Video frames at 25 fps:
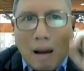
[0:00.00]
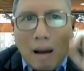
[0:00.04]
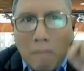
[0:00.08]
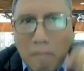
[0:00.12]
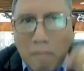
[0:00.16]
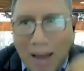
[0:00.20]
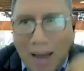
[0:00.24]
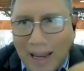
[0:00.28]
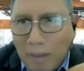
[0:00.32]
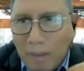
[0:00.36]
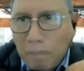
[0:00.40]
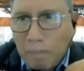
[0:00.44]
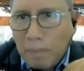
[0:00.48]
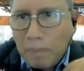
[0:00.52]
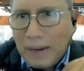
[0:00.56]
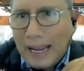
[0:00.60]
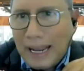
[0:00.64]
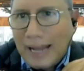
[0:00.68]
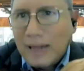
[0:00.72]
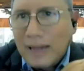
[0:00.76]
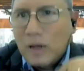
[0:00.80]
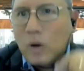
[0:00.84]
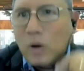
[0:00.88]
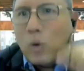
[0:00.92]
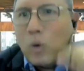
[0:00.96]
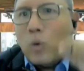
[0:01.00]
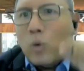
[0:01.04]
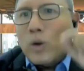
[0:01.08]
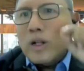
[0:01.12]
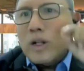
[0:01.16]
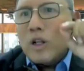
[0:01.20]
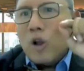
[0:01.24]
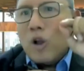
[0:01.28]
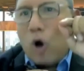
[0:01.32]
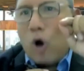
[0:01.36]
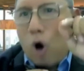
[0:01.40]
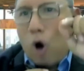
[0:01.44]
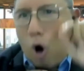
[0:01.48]
my plan
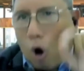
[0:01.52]
will